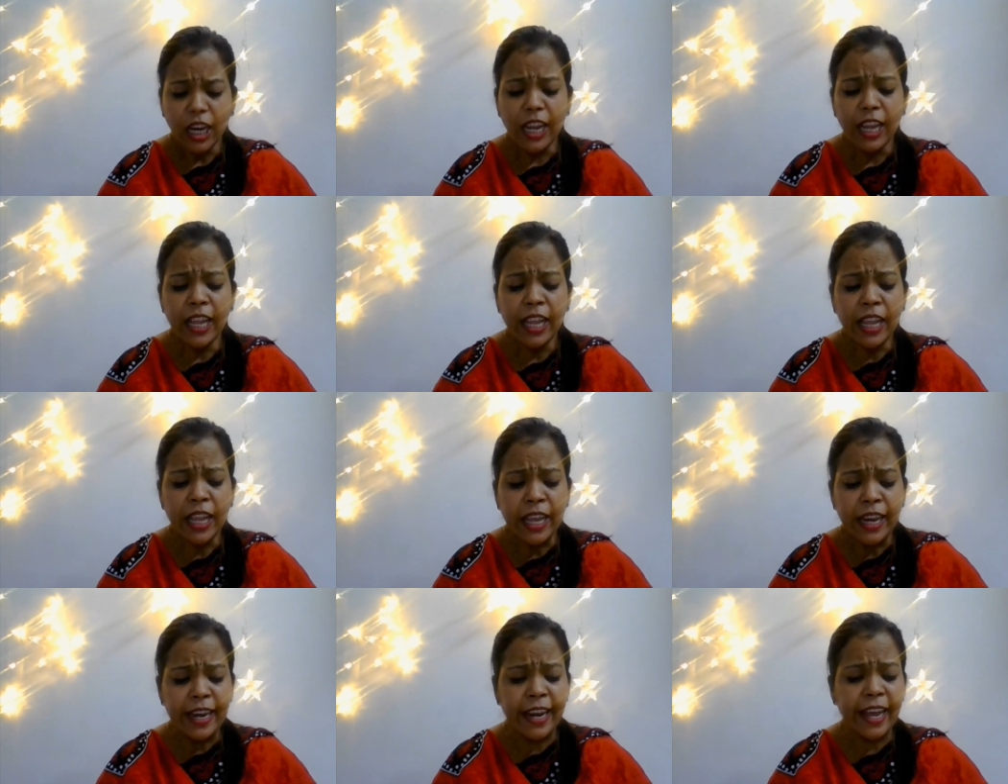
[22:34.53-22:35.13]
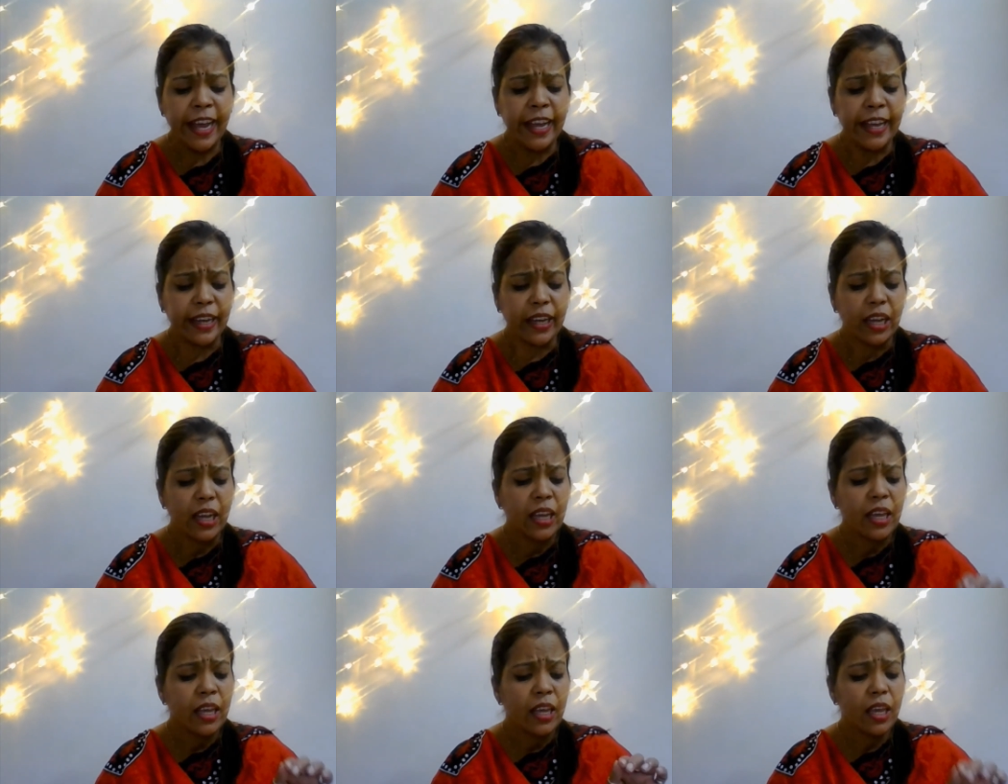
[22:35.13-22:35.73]
Like
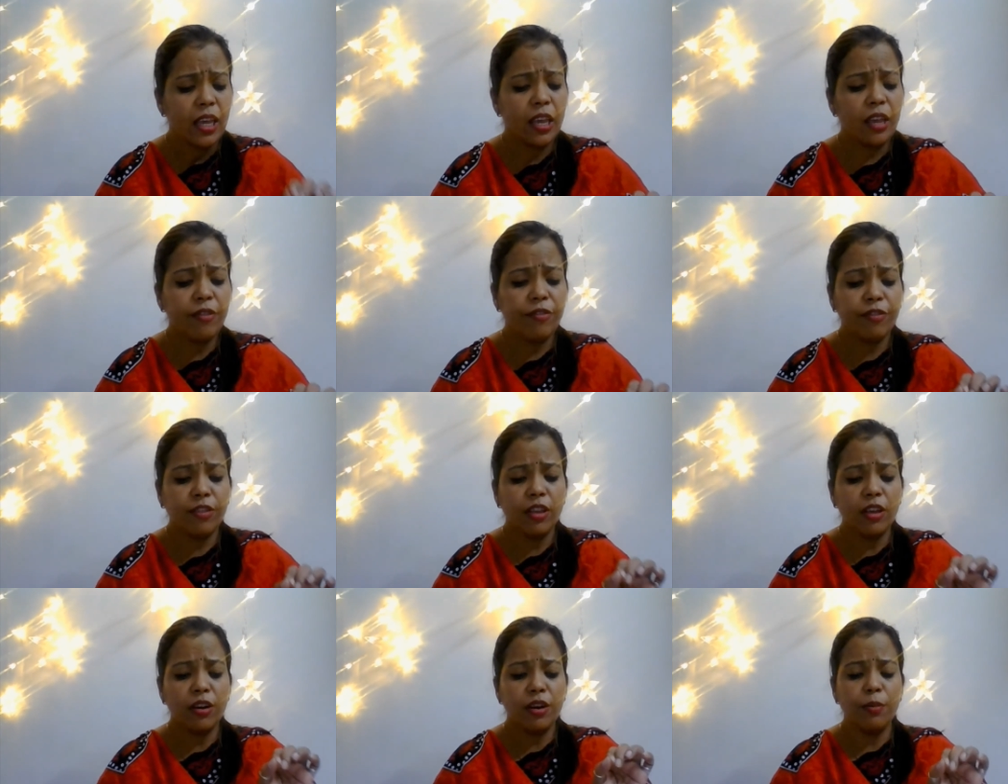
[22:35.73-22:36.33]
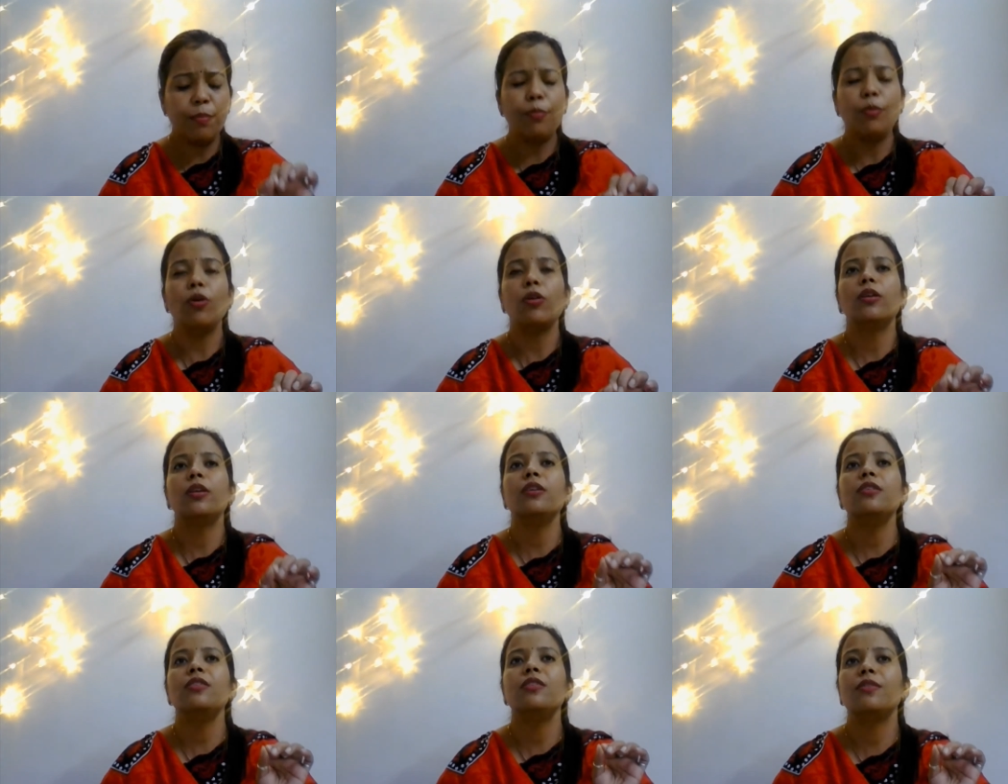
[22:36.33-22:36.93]
if the
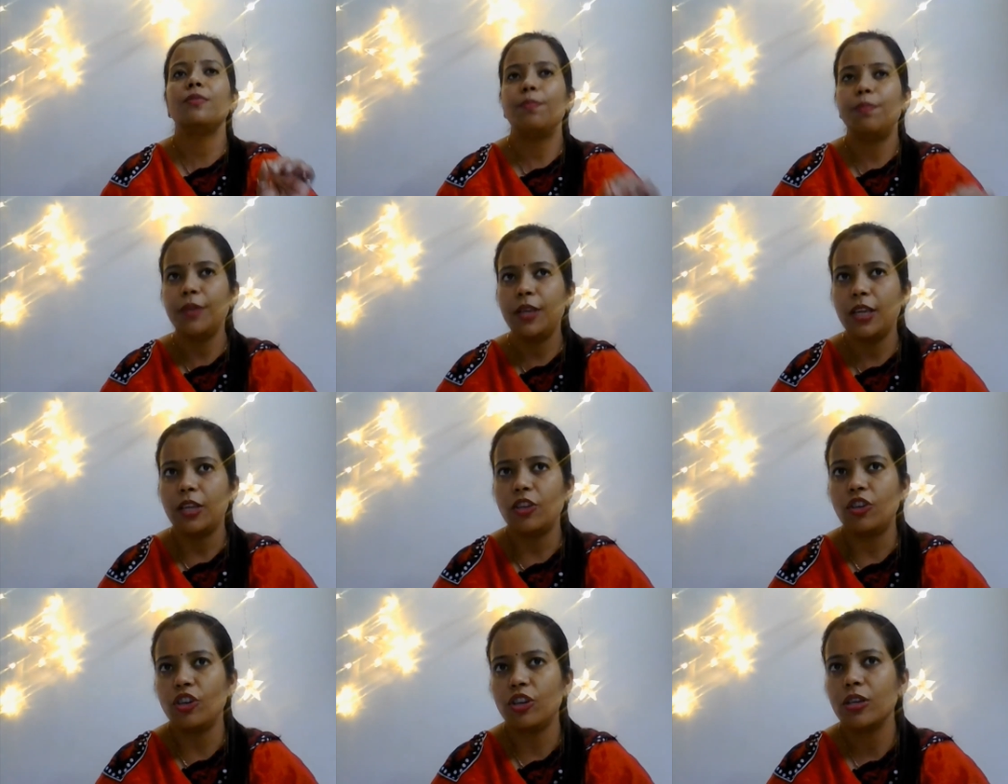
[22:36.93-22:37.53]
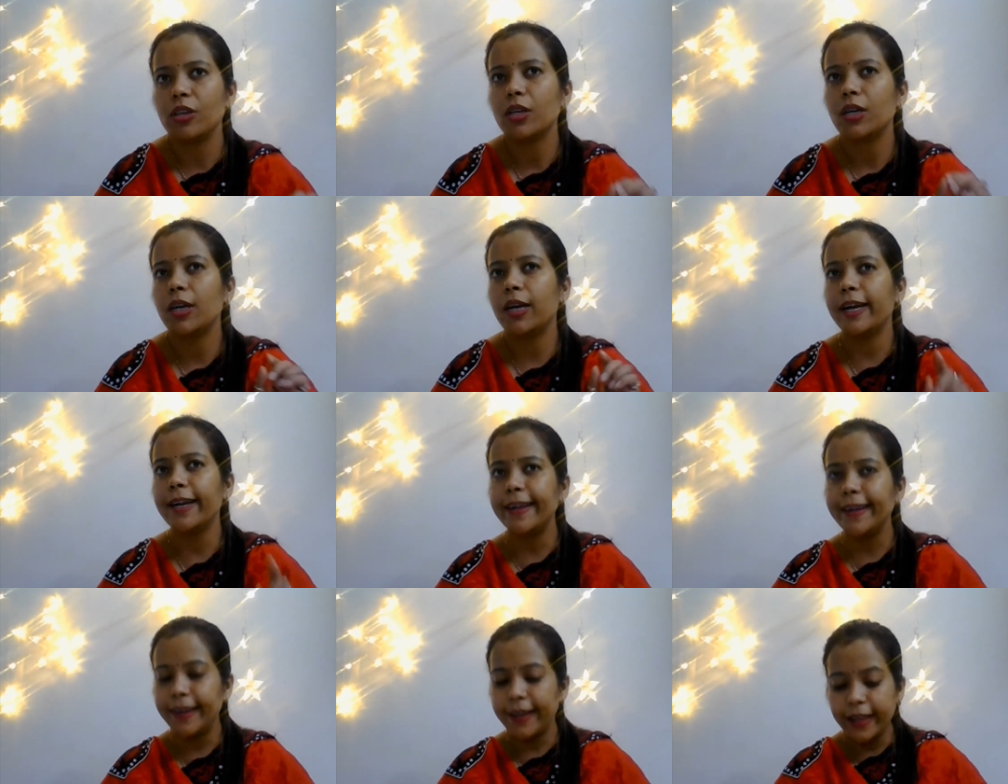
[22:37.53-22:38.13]
reported speech
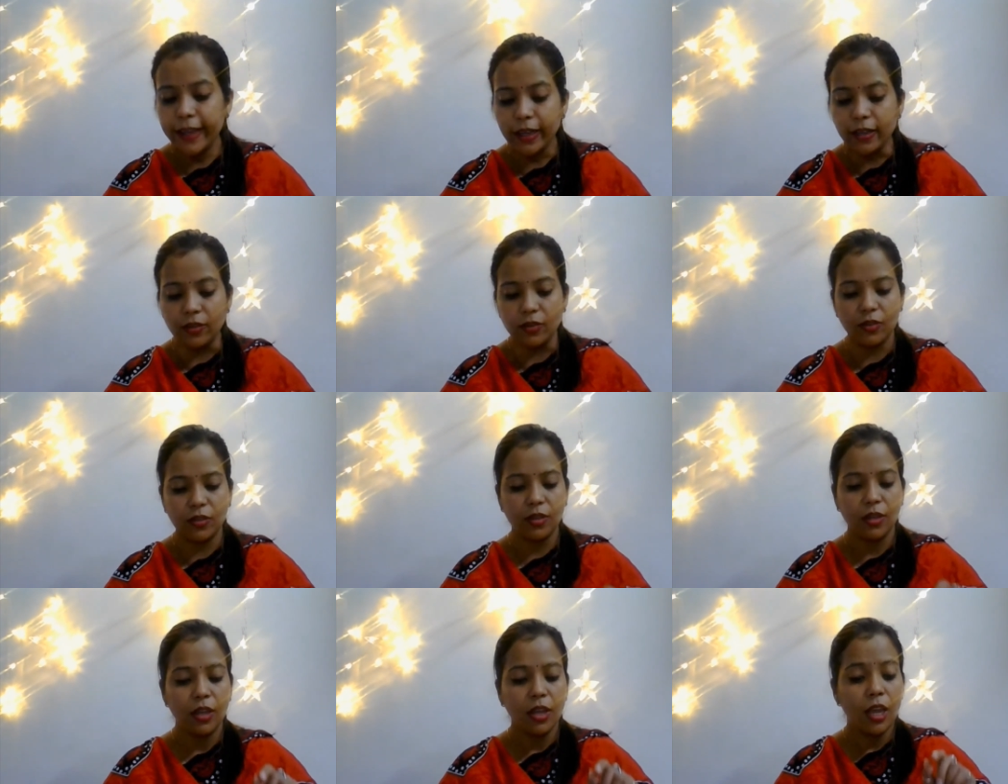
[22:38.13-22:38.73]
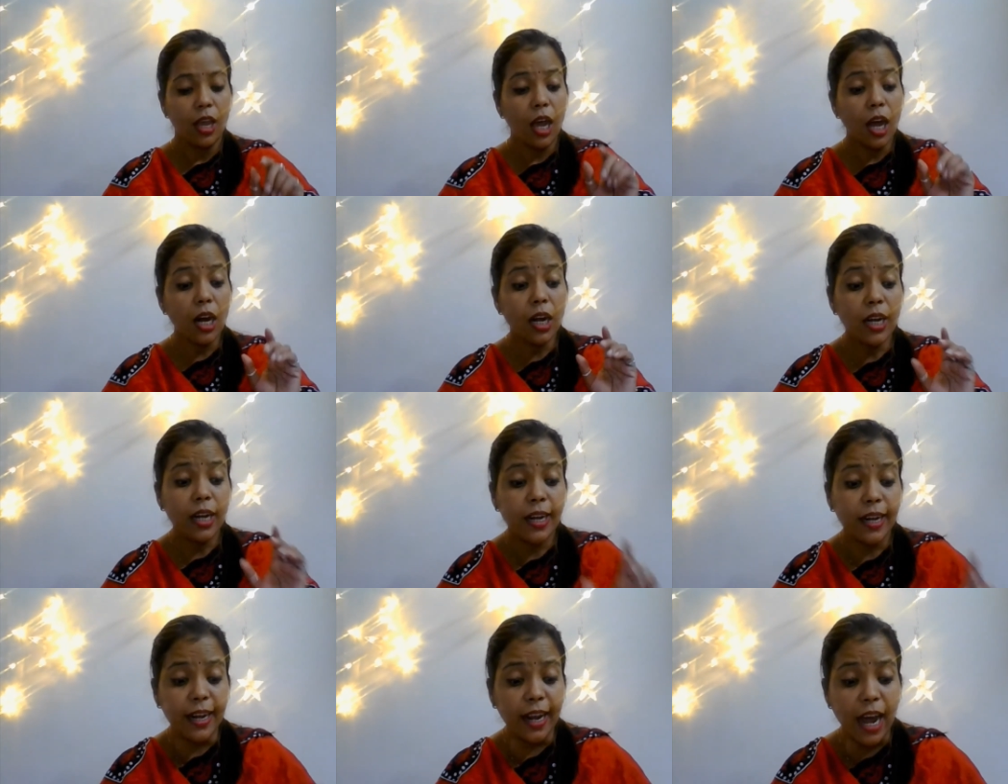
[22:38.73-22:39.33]
contains a
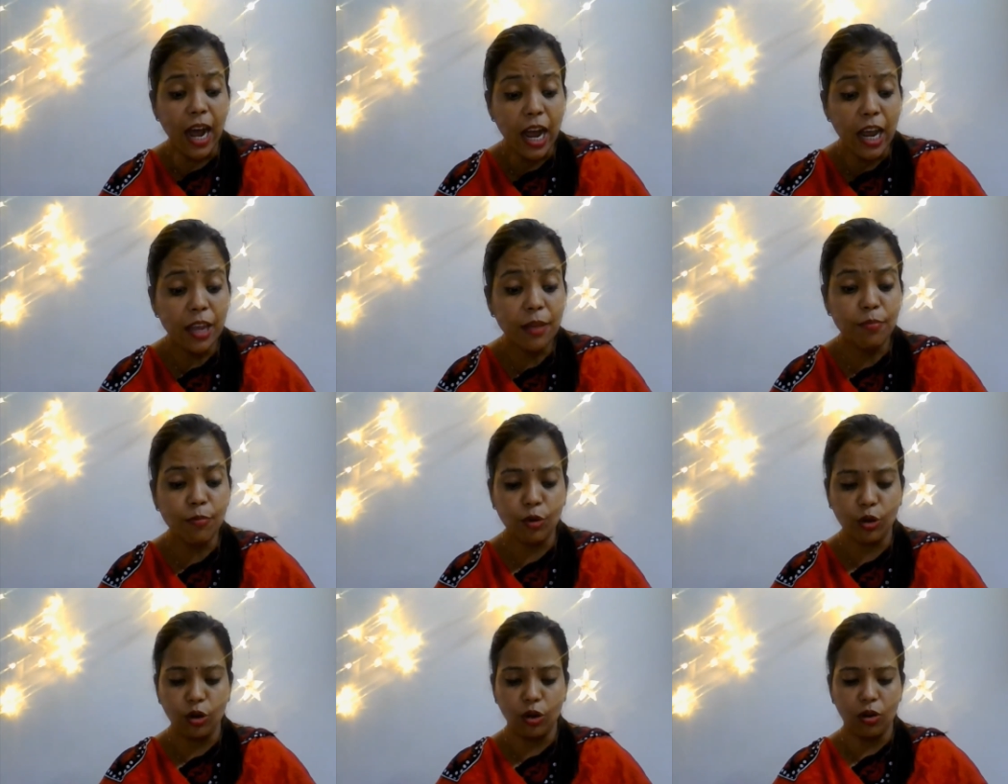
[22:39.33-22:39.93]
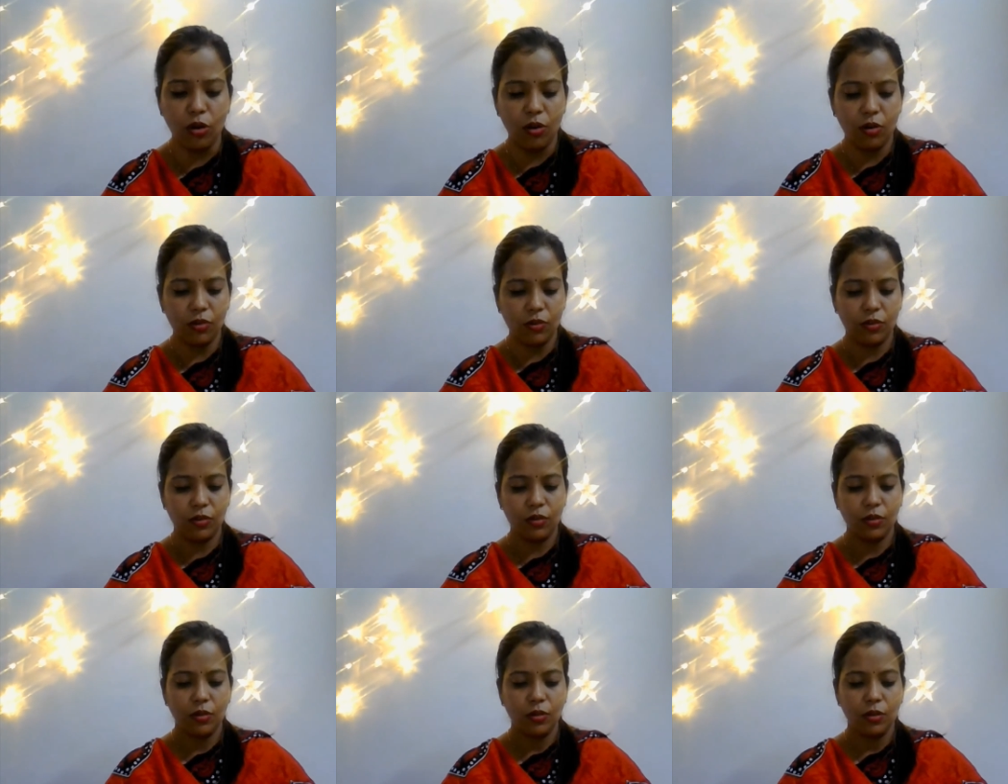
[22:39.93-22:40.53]
time clause,
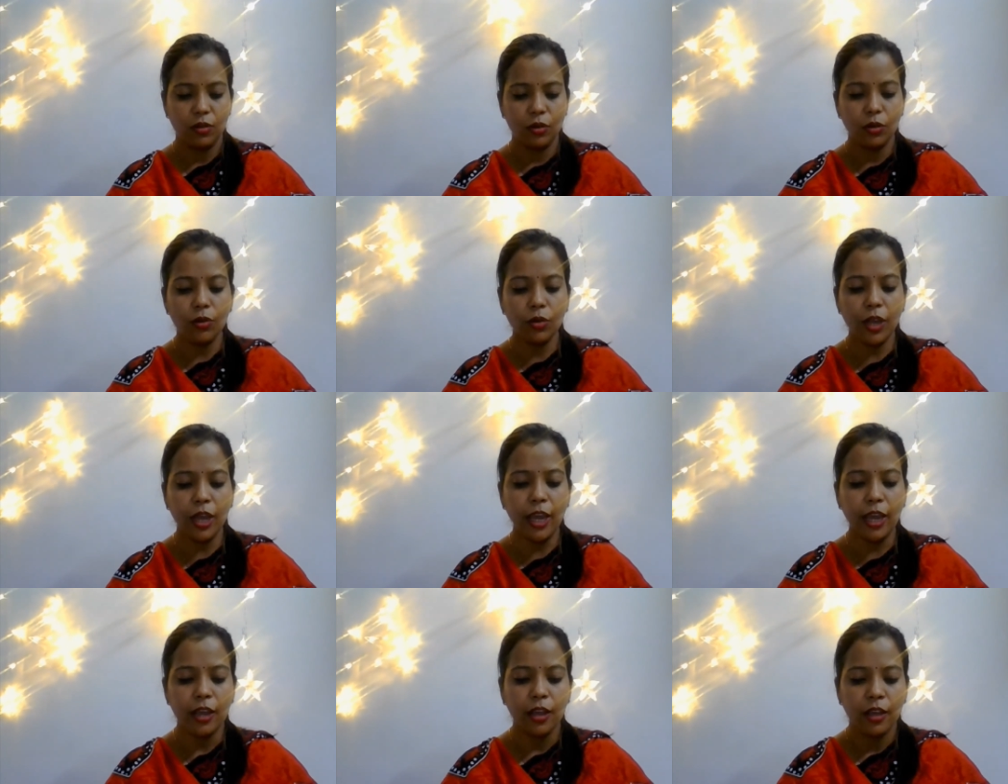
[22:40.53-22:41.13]
okay,